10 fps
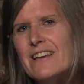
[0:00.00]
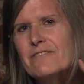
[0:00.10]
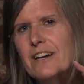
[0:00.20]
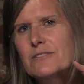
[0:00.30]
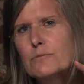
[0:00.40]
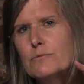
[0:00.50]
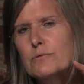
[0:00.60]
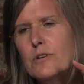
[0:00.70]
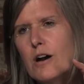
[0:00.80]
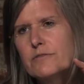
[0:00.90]
In fact,
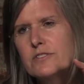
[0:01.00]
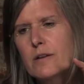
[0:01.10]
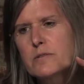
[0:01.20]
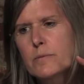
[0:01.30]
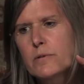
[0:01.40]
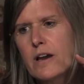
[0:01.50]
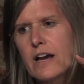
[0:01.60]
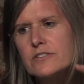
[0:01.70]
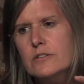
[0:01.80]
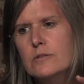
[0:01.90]
oftentimes people
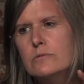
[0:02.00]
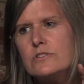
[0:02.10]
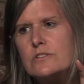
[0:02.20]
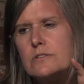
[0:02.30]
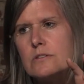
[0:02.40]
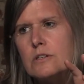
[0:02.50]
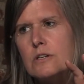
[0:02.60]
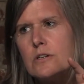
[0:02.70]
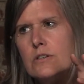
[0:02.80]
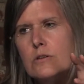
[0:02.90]
ask you, "Well, just
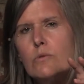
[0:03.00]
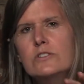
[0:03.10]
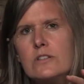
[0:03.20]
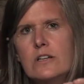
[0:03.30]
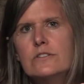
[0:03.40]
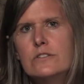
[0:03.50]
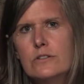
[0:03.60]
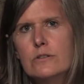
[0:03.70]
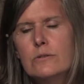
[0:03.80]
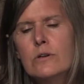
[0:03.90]
you know, what should I
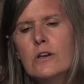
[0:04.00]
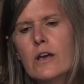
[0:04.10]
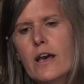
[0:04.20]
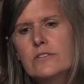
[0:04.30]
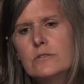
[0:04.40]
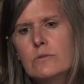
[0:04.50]
do?" as